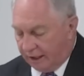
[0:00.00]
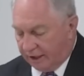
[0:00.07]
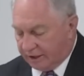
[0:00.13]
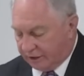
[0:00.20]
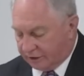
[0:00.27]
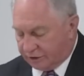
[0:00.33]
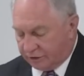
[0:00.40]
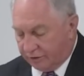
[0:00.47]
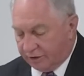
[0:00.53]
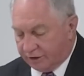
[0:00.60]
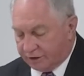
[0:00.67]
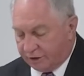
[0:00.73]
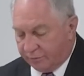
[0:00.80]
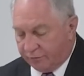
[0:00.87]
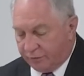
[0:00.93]
concerning
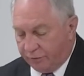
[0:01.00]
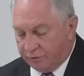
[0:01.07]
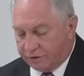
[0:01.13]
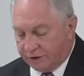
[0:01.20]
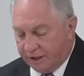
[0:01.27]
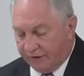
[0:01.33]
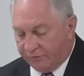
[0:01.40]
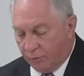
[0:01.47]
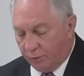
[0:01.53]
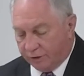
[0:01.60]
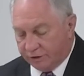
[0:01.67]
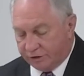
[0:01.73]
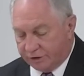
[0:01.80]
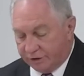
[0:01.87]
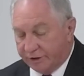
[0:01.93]
some truths that
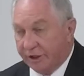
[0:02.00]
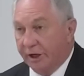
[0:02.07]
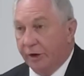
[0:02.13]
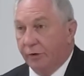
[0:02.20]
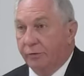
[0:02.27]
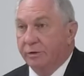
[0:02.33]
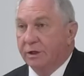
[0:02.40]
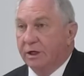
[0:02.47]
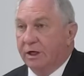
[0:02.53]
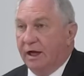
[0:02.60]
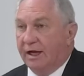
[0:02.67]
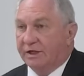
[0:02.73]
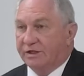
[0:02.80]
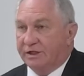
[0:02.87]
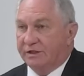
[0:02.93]
everyone should know.
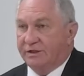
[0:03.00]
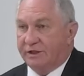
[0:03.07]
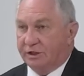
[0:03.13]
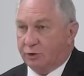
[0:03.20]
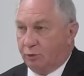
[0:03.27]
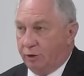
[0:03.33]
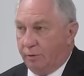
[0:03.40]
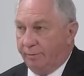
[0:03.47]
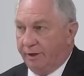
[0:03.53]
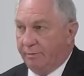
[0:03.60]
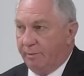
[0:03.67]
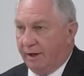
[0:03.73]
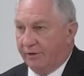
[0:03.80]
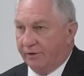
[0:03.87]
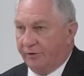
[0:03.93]
Since this will be,
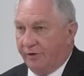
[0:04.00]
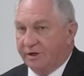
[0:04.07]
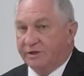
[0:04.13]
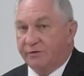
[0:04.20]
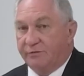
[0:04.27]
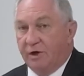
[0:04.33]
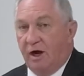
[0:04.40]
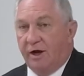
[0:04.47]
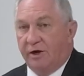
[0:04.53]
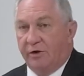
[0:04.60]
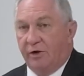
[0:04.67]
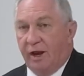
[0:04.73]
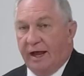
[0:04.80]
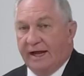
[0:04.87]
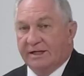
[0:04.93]
by the grace of God,
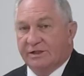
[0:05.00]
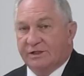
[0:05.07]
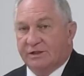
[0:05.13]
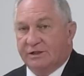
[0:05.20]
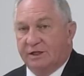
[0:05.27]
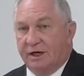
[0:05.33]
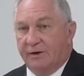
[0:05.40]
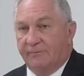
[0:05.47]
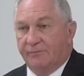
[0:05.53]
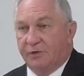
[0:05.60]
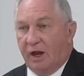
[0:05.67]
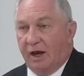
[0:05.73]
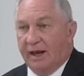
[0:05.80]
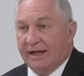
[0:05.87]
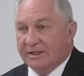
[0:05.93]
our last
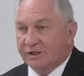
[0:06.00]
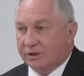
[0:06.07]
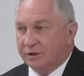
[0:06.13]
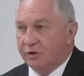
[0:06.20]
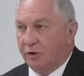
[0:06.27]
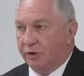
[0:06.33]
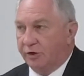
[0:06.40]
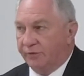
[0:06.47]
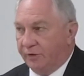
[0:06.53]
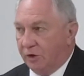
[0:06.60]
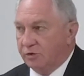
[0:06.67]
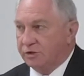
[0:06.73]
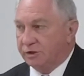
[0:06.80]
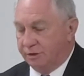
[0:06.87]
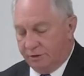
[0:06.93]
lesson, our
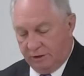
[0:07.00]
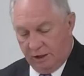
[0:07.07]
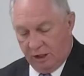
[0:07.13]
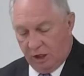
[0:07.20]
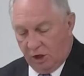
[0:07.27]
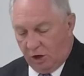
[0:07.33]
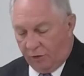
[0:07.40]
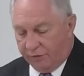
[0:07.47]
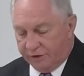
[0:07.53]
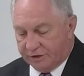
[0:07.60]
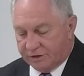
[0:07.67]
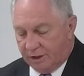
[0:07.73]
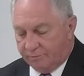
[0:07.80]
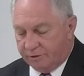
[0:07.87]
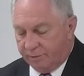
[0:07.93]
devotion on
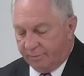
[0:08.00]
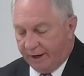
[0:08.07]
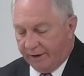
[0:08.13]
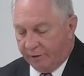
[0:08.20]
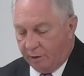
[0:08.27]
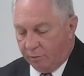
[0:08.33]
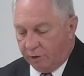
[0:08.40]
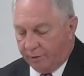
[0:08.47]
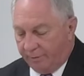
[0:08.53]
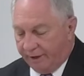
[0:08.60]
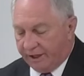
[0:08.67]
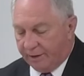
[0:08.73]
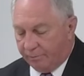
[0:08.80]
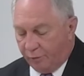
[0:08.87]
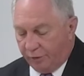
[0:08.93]
this subject matter, I'm going to
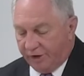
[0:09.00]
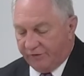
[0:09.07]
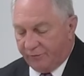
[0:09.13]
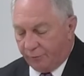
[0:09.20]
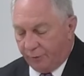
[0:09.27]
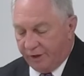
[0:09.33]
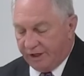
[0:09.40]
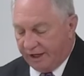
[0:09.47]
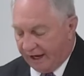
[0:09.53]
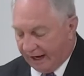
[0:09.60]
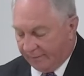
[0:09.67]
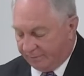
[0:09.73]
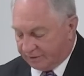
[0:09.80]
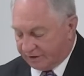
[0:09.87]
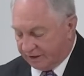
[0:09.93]
make a brief
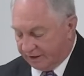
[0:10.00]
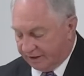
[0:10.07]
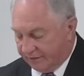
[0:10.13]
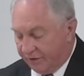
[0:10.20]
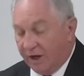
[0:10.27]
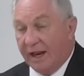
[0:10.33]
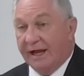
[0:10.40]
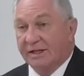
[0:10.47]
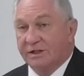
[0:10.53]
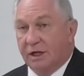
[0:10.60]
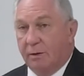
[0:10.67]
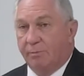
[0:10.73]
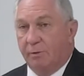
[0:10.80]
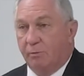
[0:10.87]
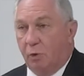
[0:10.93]
recap as I did the last
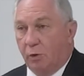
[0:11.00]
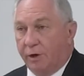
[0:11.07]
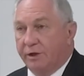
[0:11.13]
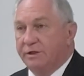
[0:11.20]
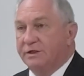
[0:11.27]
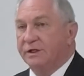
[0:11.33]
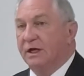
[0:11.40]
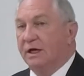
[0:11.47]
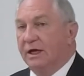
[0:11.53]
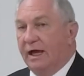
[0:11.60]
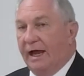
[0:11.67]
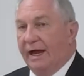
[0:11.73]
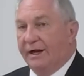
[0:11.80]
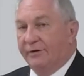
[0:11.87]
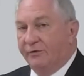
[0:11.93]
couple of mornings.
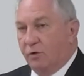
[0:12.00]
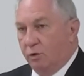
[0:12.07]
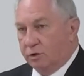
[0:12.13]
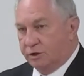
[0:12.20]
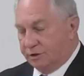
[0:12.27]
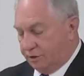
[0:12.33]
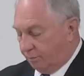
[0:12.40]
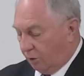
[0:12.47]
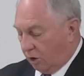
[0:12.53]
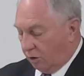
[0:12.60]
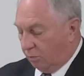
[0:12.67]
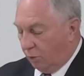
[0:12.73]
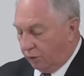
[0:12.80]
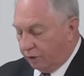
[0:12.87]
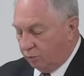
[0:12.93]
And of course,
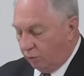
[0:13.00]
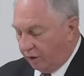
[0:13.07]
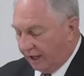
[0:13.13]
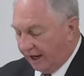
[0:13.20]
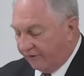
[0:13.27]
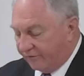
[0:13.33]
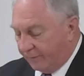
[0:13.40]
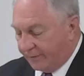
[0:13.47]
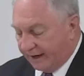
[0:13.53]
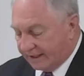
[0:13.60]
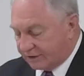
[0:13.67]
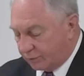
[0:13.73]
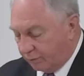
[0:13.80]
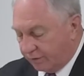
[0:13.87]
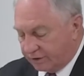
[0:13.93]
tomorrow morning we'll have a
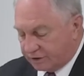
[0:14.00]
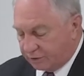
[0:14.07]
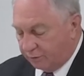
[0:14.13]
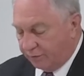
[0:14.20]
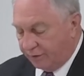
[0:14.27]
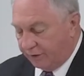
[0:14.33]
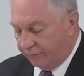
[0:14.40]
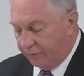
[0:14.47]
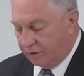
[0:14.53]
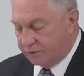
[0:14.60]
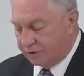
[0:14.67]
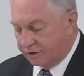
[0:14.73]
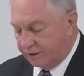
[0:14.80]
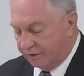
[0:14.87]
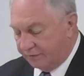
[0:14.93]
pastor with us doing the
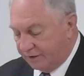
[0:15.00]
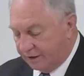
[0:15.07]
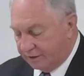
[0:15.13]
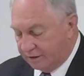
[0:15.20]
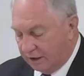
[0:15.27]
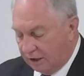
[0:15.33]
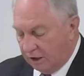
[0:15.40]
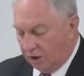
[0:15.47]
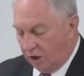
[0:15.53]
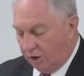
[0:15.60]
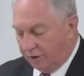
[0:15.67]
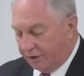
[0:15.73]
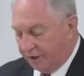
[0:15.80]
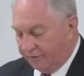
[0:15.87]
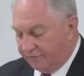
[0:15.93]
devotion, and then
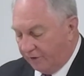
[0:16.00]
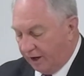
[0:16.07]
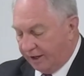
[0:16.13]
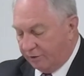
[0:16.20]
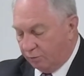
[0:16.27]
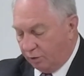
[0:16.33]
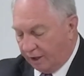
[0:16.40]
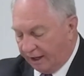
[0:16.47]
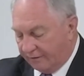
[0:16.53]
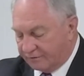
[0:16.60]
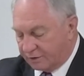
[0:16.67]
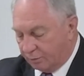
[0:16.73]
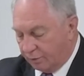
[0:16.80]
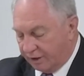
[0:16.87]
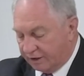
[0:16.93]
on Friday, we'll have
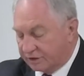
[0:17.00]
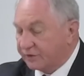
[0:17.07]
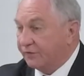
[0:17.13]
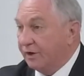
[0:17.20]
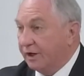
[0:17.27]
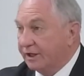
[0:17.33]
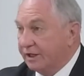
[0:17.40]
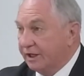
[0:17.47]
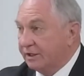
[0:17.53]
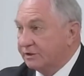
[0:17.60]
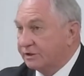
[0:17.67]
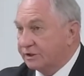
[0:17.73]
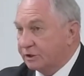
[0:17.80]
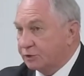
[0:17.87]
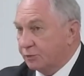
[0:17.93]
someone else filling in
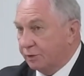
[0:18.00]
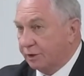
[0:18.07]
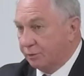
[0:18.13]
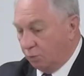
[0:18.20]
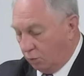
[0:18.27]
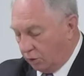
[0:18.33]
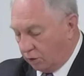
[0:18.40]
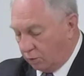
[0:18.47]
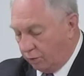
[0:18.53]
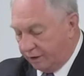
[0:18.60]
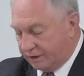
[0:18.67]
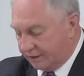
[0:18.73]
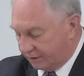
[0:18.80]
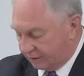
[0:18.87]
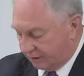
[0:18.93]
since we're in work
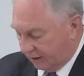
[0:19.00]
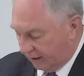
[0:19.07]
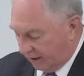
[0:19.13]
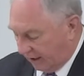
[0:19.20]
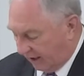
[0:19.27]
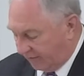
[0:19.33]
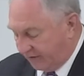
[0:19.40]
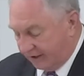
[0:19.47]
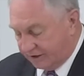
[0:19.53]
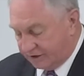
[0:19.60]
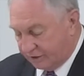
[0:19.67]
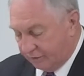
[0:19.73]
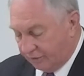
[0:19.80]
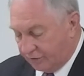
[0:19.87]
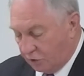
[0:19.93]
week and things
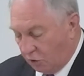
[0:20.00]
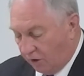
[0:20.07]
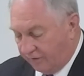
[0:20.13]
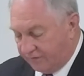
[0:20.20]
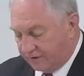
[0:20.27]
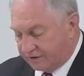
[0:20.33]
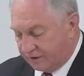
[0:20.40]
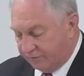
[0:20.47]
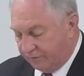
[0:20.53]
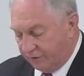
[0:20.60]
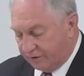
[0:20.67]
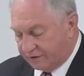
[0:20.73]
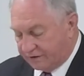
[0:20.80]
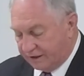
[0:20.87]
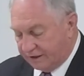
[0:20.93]
here at the office and
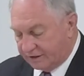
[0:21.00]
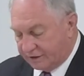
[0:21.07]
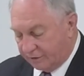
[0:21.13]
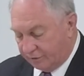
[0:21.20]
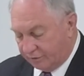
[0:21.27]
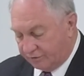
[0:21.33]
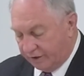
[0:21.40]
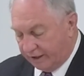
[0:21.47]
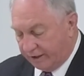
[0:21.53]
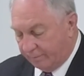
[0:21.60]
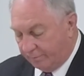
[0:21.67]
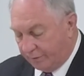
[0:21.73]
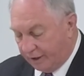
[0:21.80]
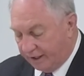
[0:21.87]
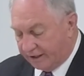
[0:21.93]
various things that are
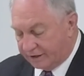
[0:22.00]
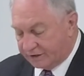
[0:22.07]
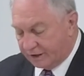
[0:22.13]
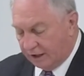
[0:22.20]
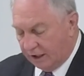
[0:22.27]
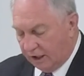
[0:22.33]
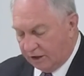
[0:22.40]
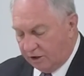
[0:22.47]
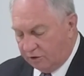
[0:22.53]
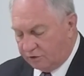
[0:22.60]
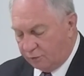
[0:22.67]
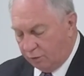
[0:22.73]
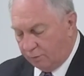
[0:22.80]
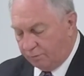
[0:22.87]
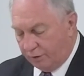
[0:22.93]
taking place.
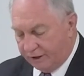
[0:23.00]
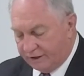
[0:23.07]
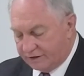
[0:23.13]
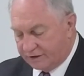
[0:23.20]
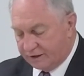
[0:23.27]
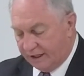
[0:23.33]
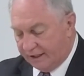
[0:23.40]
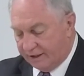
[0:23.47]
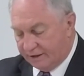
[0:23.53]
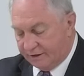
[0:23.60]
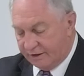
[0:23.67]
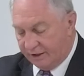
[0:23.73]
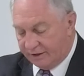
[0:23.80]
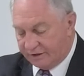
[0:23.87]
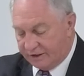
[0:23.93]
Notice, would please, that in
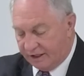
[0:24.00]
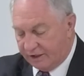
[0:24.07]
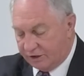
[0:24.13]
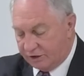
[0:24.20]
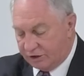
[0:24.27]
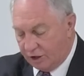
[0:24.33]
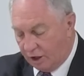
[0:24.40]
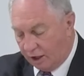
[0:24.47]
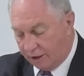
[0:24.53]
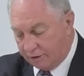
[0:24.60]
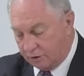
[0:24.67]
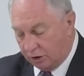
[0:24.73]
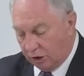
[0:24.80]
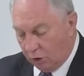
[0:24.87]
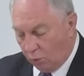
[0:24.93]
2
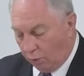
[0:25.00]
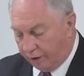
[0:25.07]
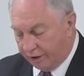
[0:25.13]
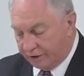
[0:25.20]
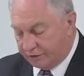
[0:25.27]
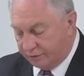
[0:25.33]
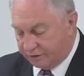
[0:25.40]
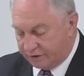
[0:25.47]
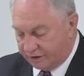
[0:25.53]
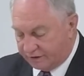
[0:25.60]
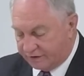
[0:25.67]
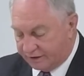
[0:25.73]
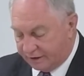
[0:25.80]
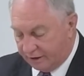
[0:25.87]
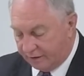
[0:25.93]
John 1 and 2, it
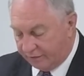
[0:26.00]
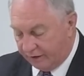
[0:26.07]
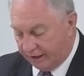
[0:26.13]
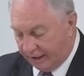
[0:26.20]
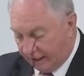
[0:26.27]
says, "The